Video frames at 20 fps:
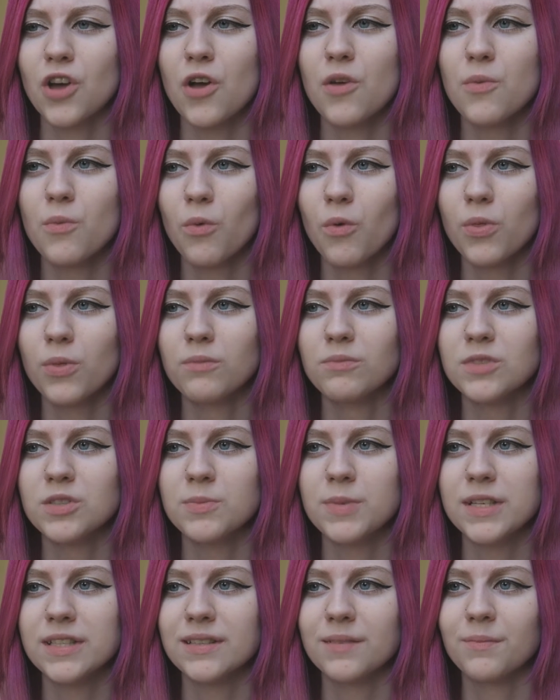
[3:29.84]
don't want them
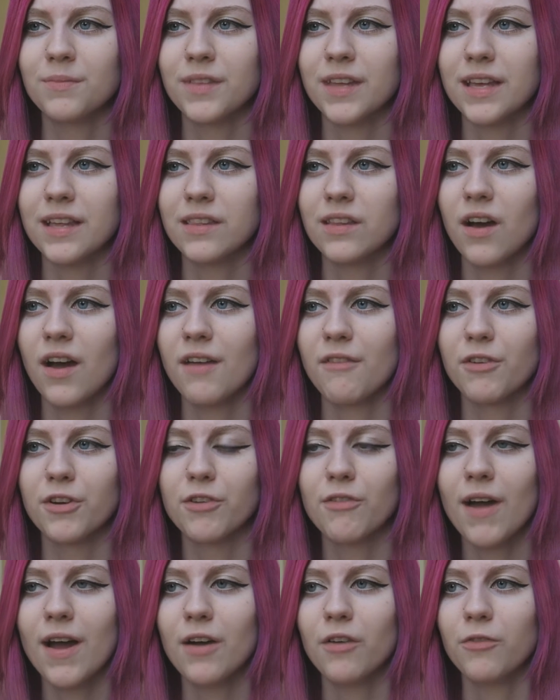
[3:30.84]
to be something that I
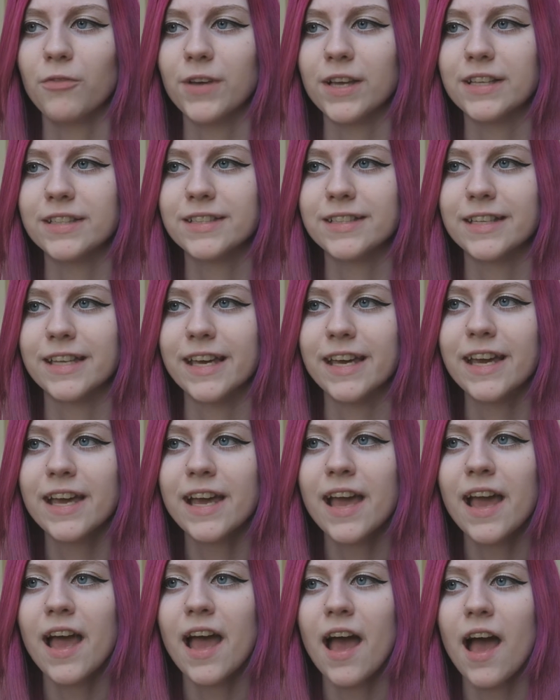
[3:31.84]
regret, obviously.
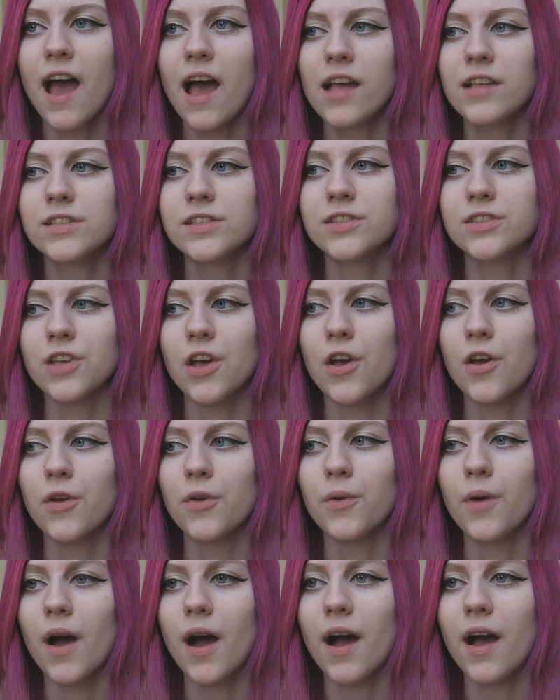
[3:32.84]

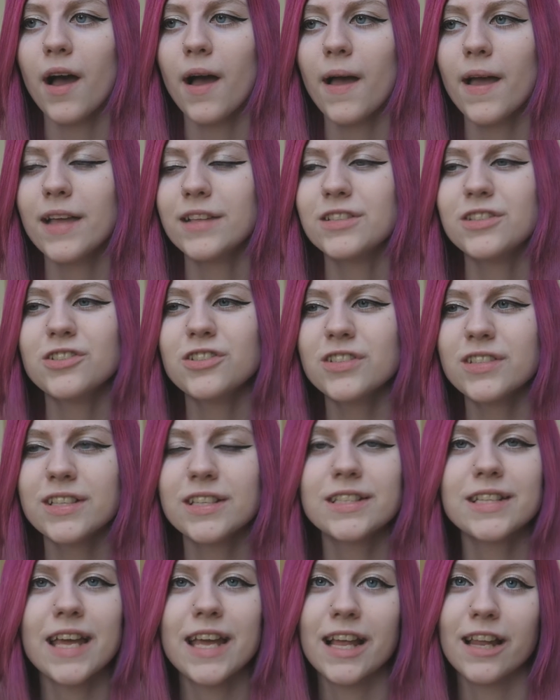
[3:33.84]
So it's just
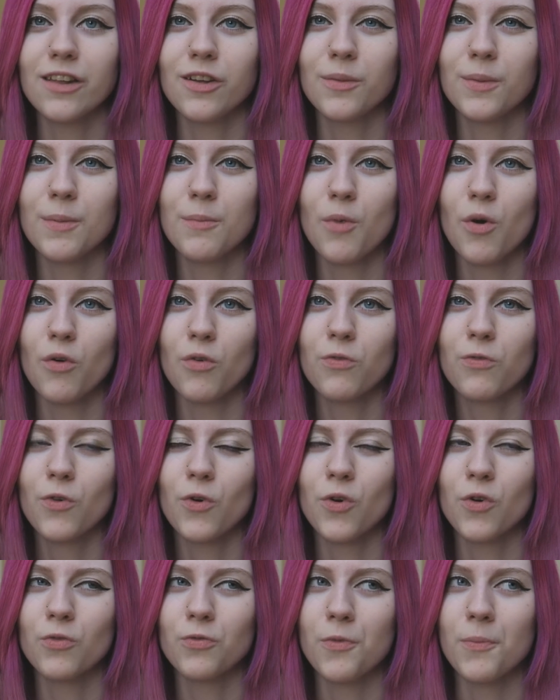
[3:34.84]
gonna take a little bit more
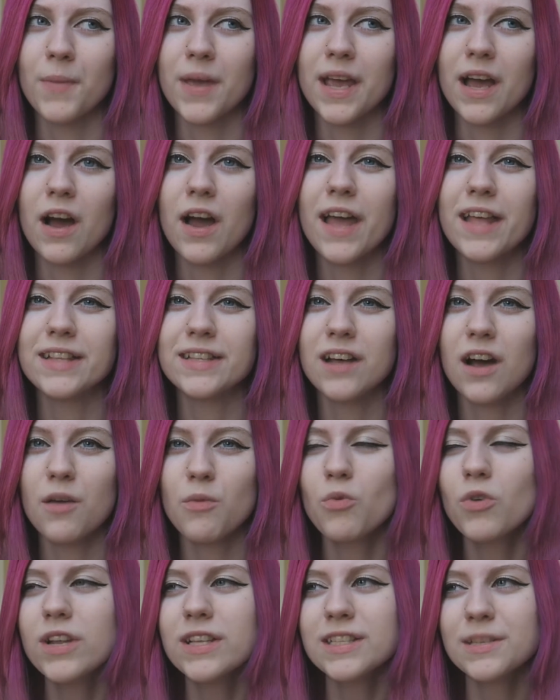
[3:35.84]
thought for me. I
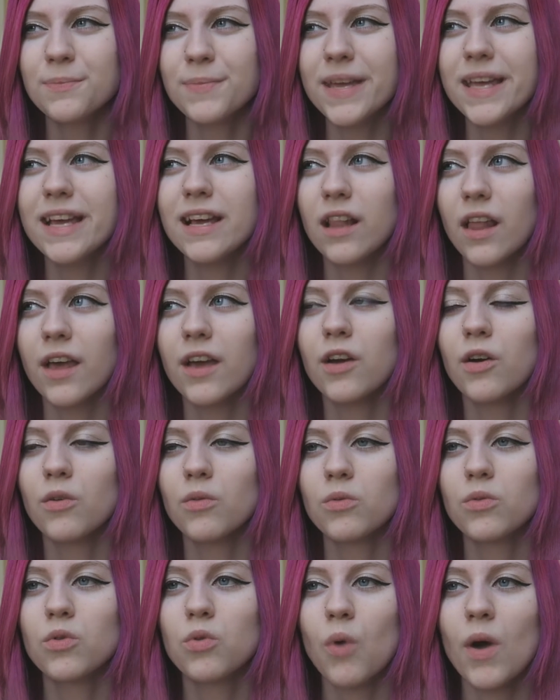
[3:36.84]
want it to be like
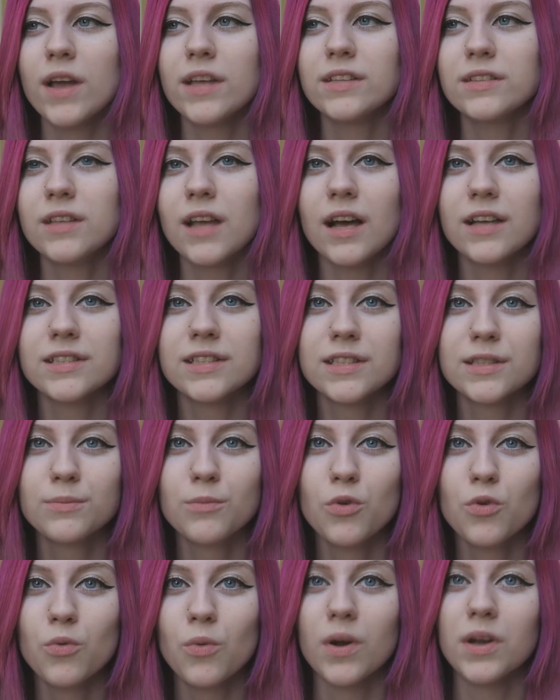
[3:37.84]
quite a
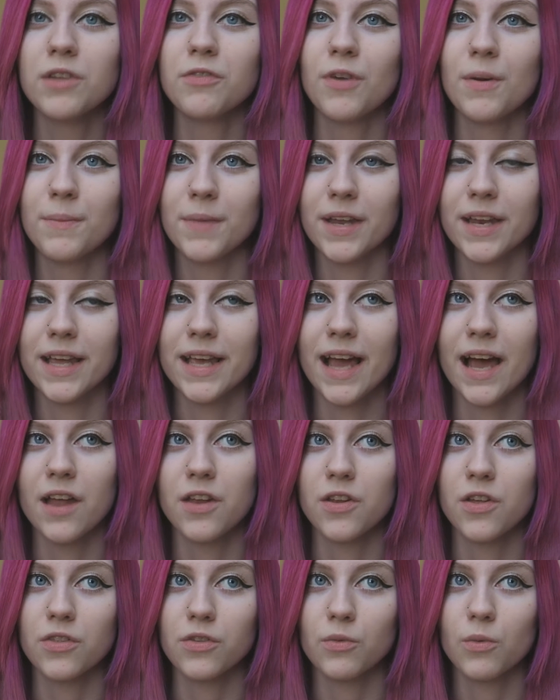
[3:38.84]
small one if I'm gonna
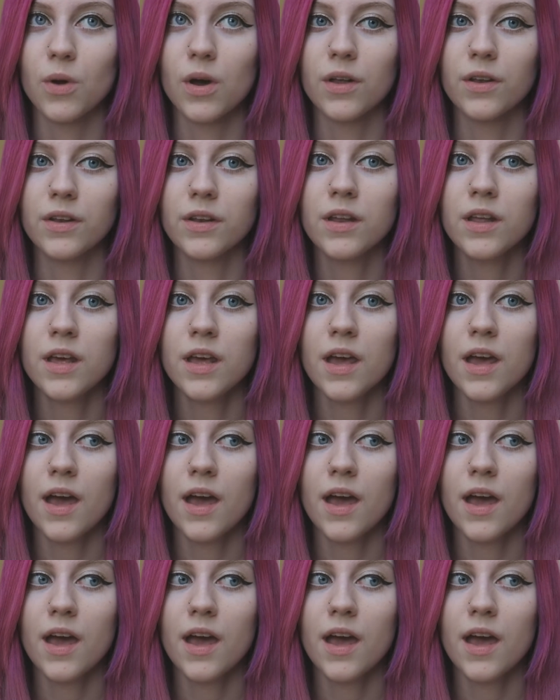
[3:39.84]
get another one,